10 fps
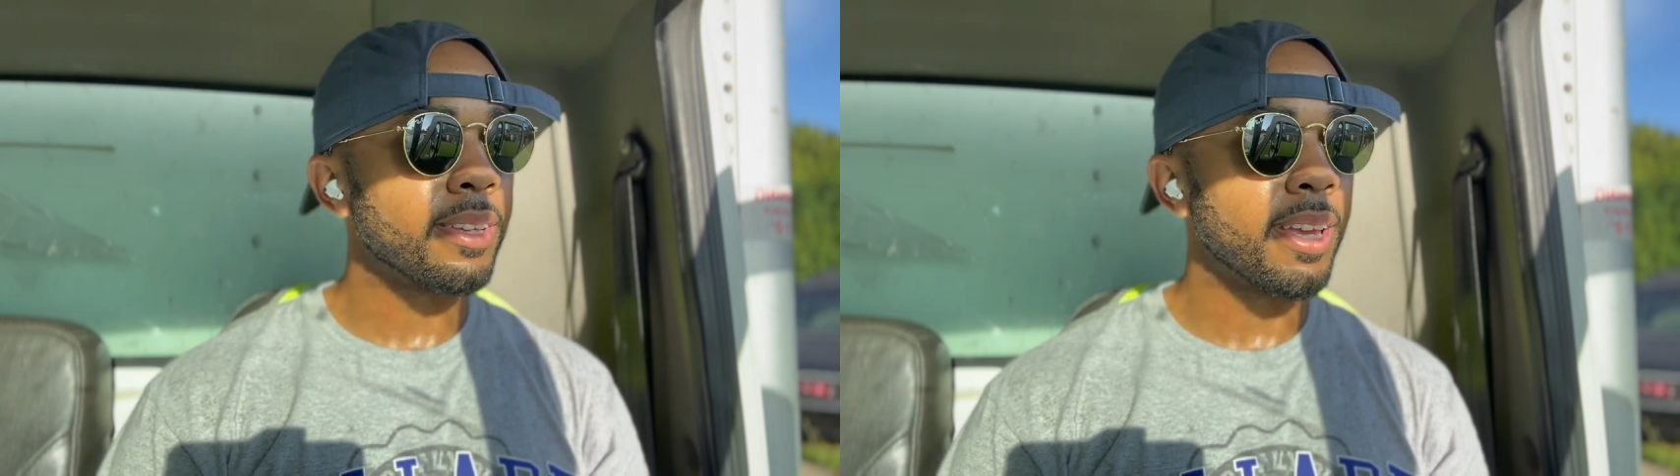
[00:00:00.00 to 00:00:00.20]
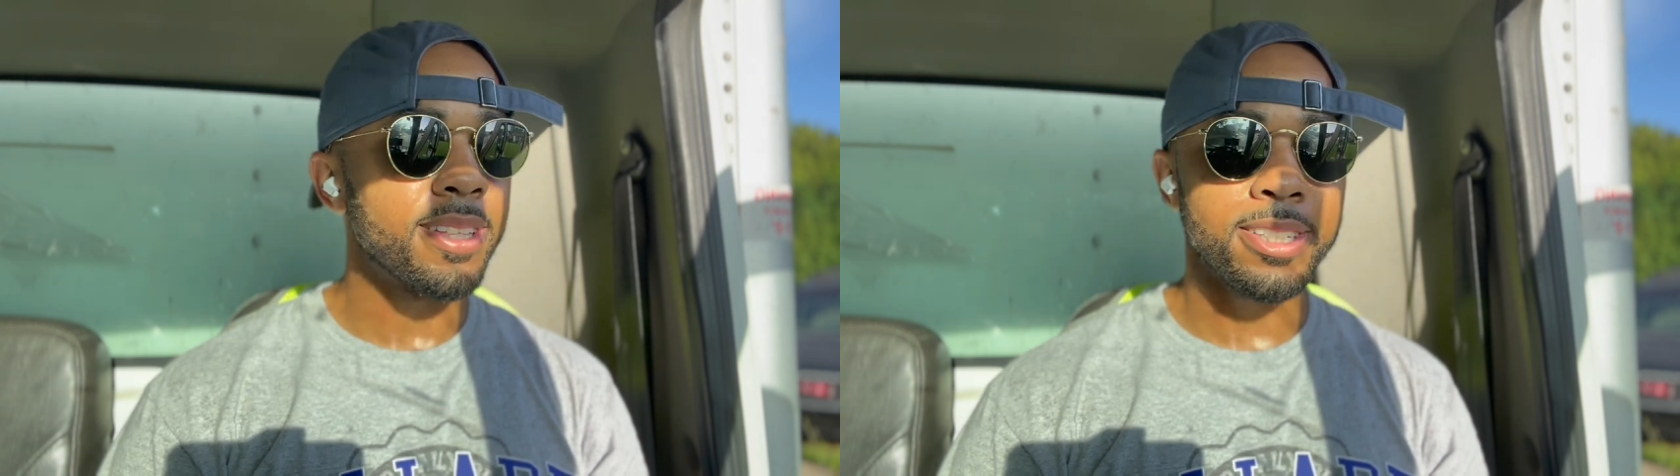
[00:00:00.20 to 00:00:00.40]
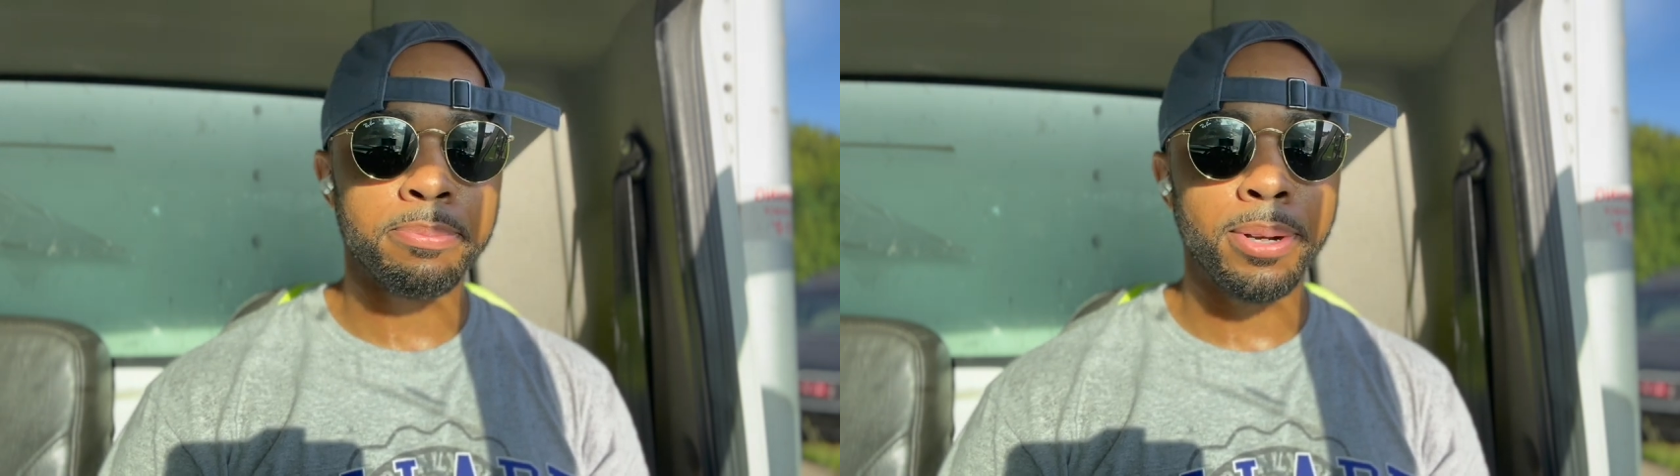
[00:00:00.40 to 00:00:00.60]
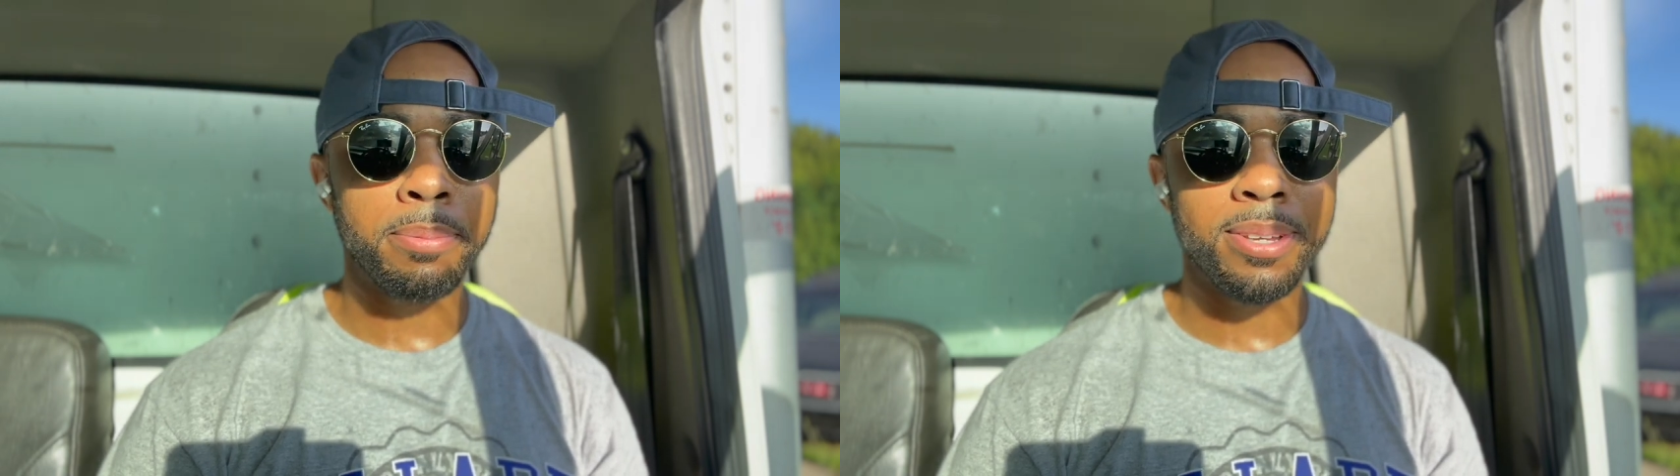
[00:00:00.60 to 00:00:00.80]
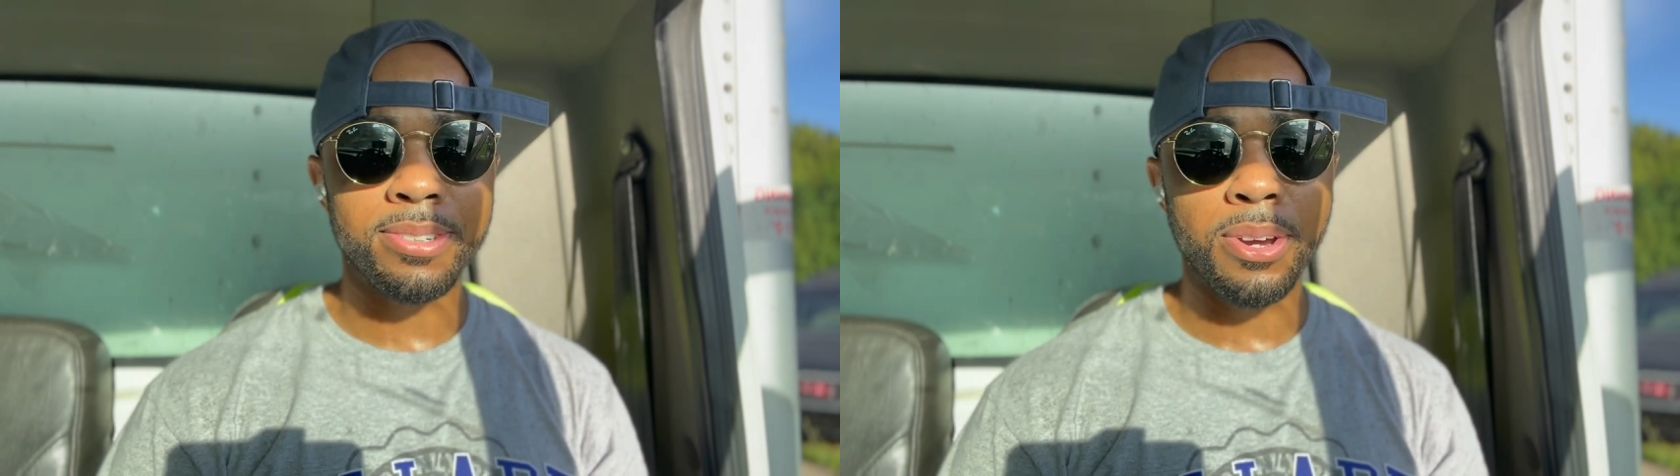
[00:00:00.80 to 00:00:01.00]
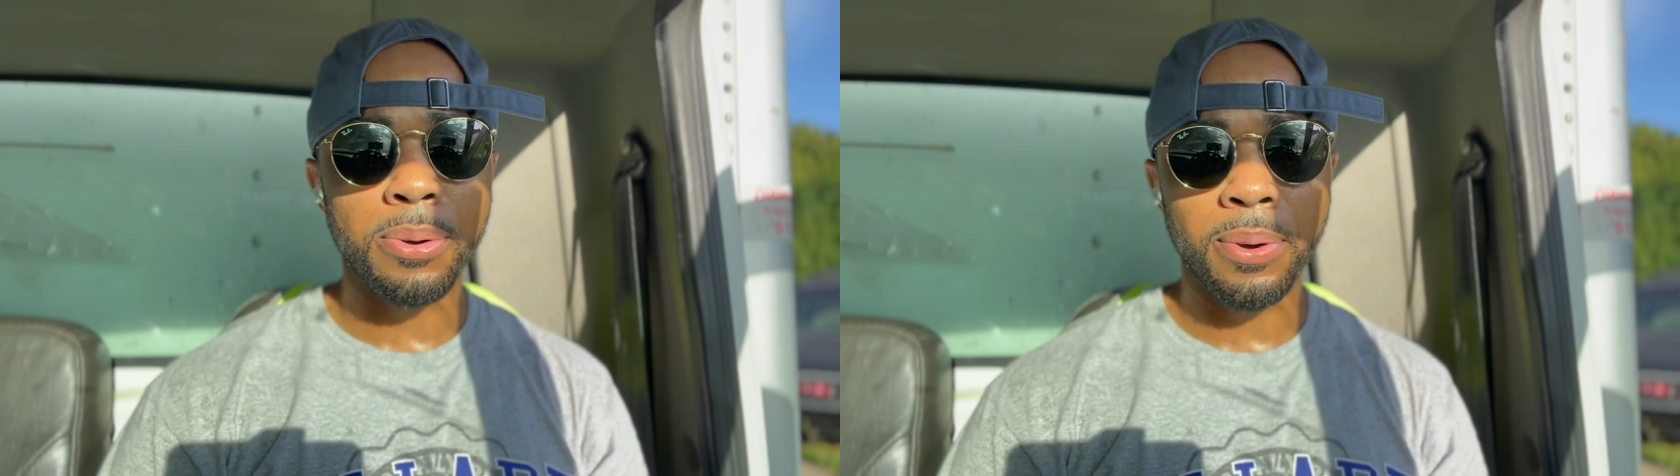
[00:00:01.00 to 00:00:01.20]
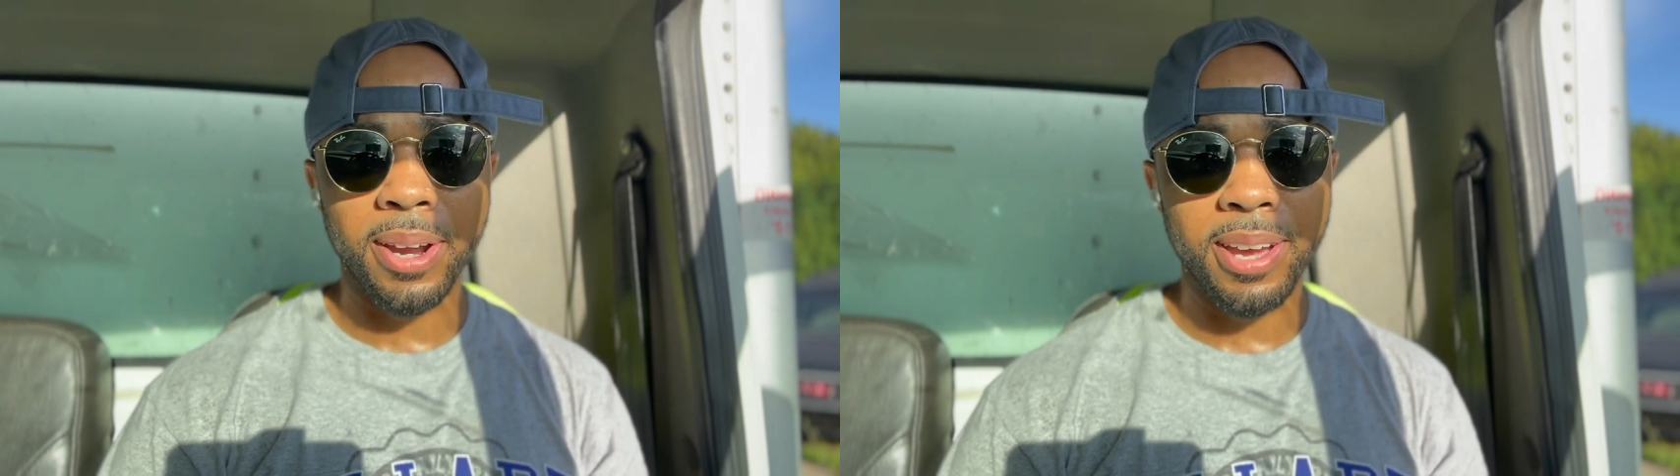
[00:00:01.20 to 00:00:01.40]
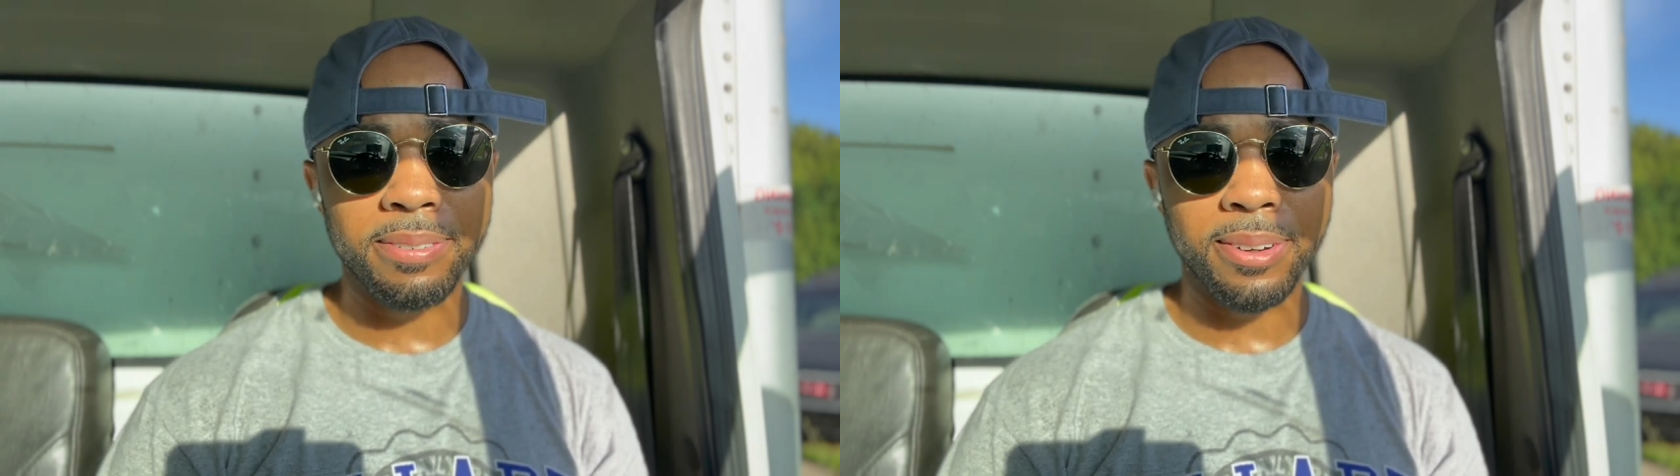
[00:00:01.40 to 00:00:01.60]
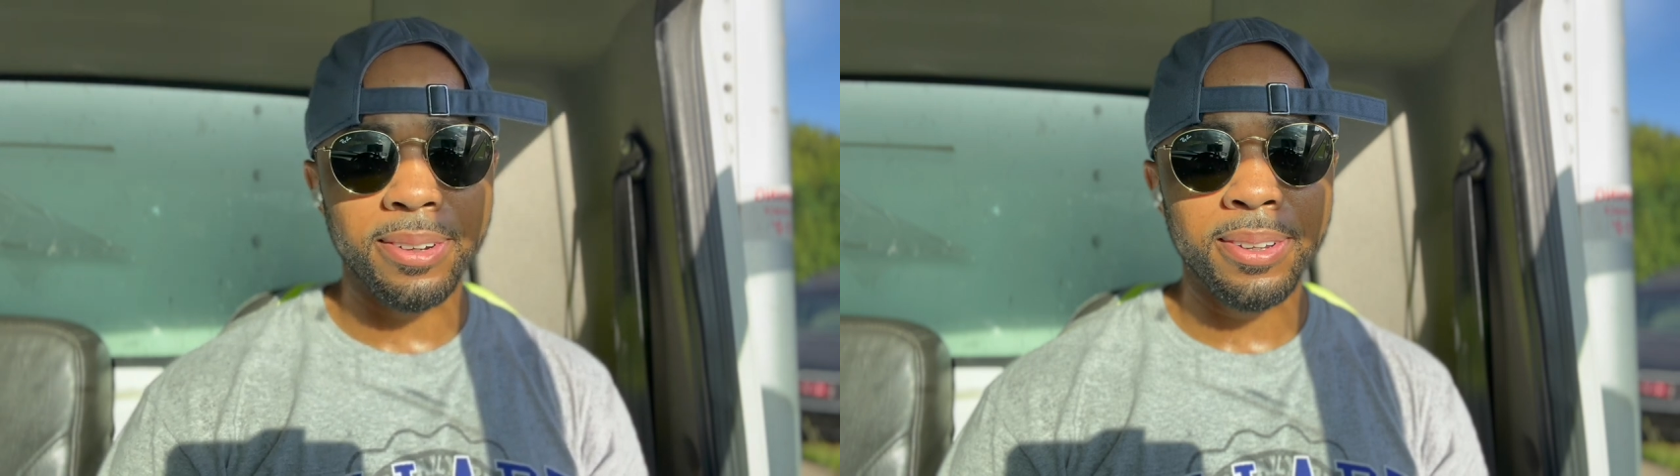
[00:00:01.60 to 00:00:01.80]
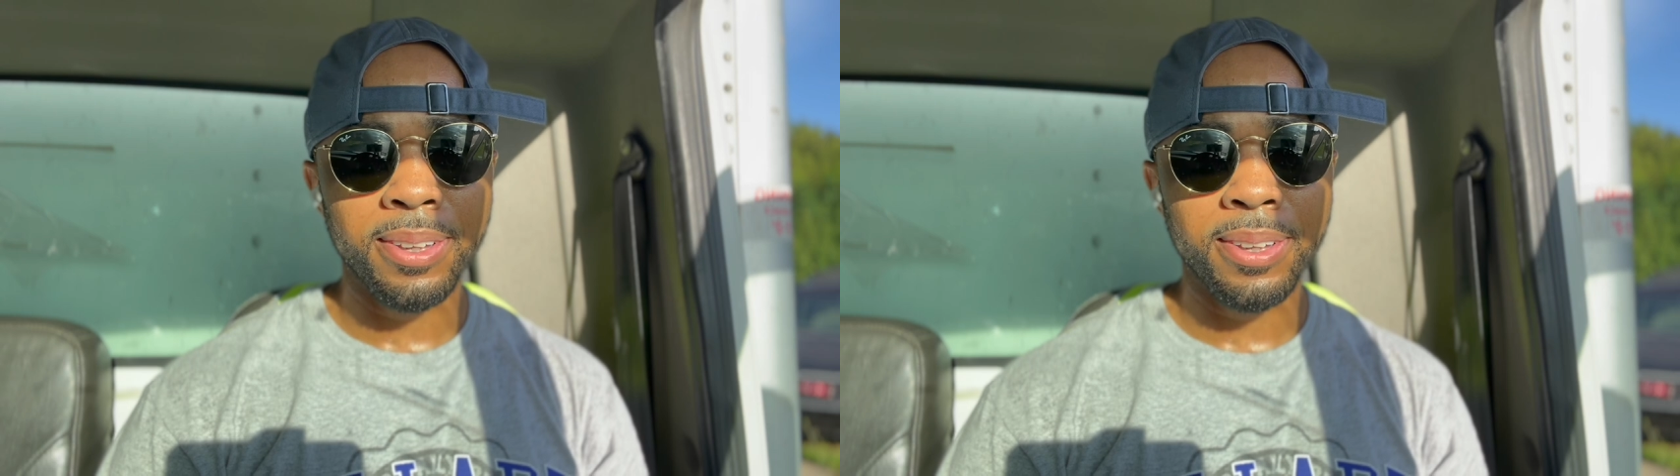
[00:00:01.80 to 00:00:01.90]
and just pretty much go wherever